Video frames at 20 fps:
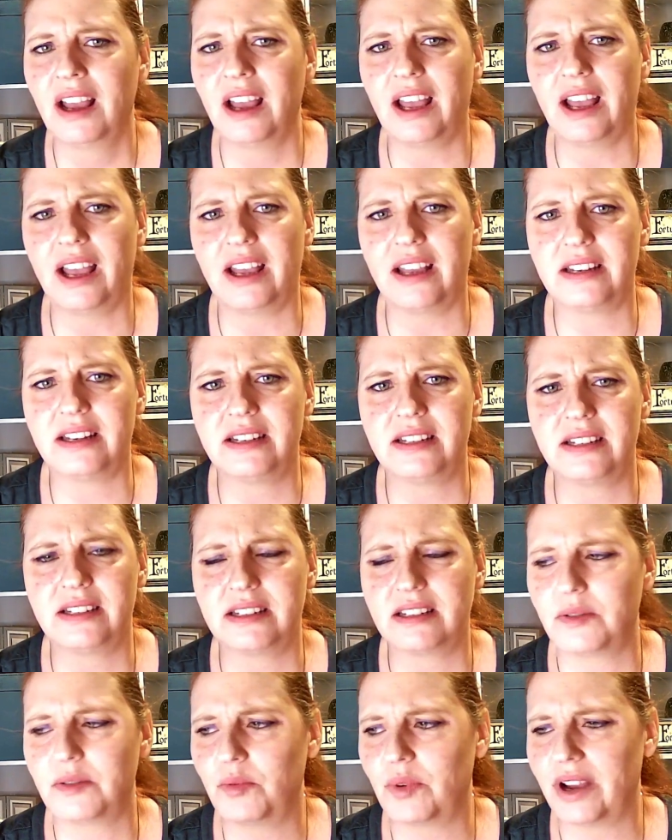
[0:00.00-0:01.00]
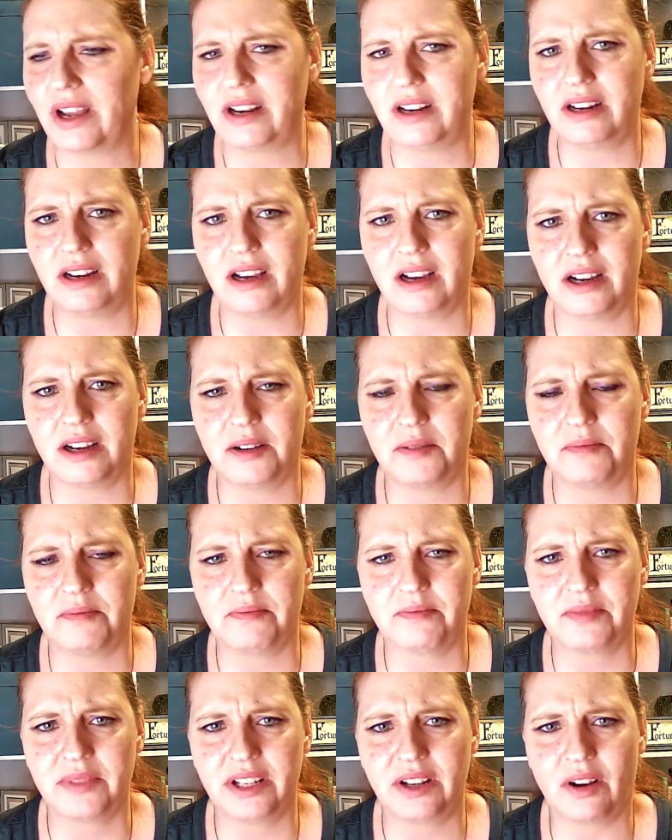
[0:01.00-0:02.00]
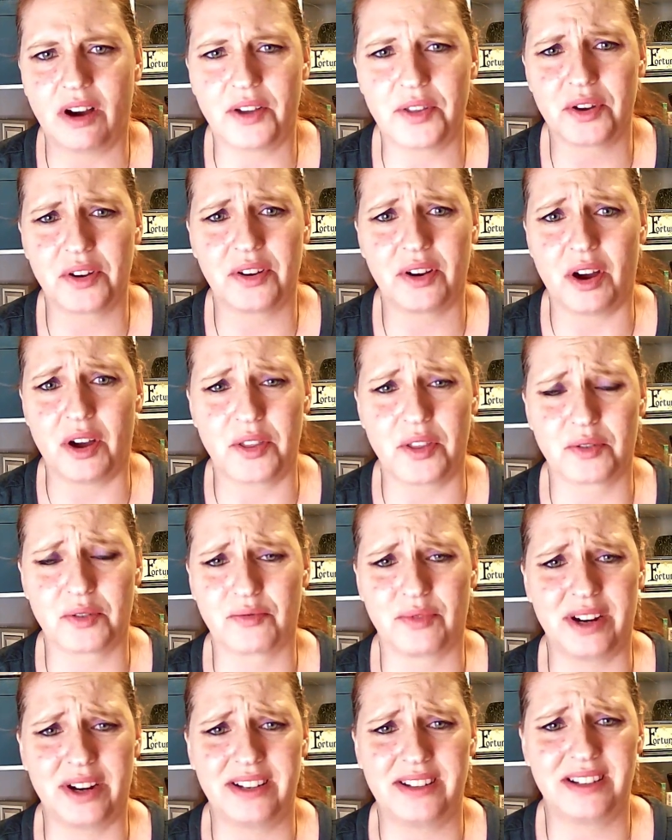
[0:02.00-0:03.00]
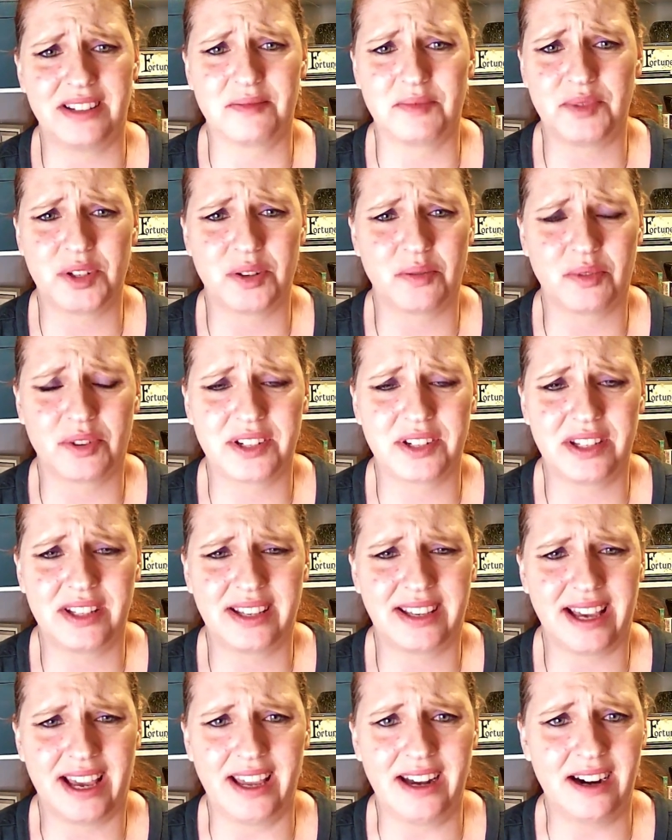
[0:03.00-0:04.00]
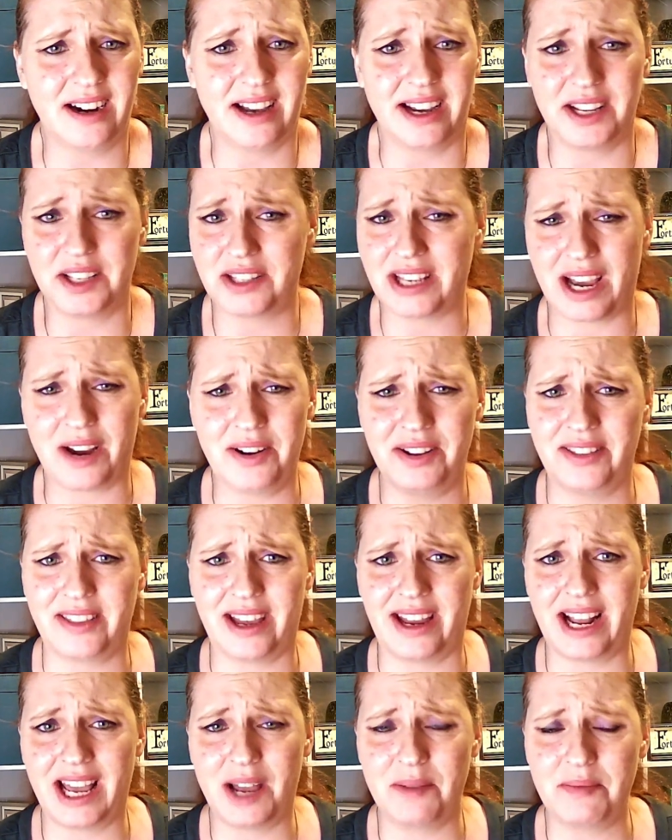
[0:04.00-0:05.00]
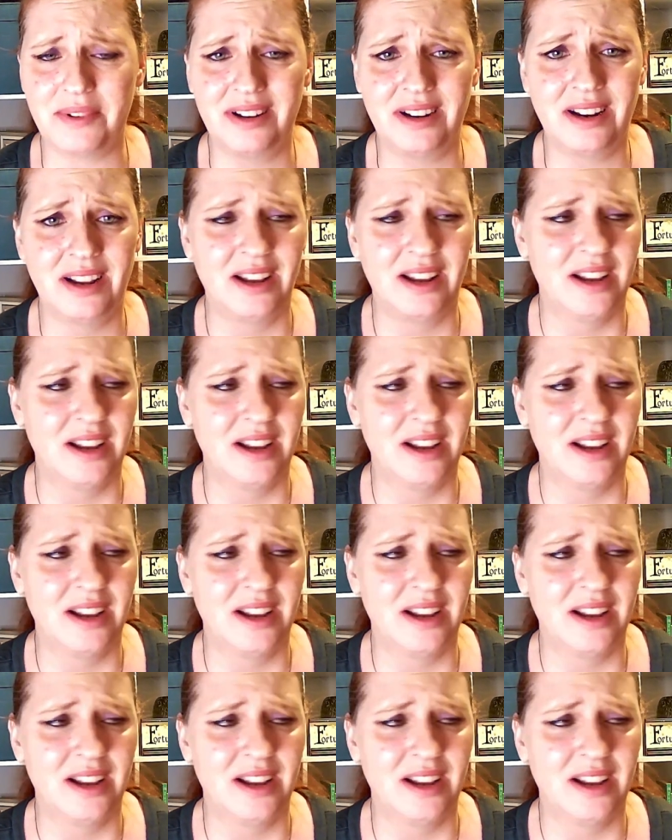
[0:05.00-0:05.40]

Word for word: And when um, you know all the all the racism towards the Canaanites, how did that happen?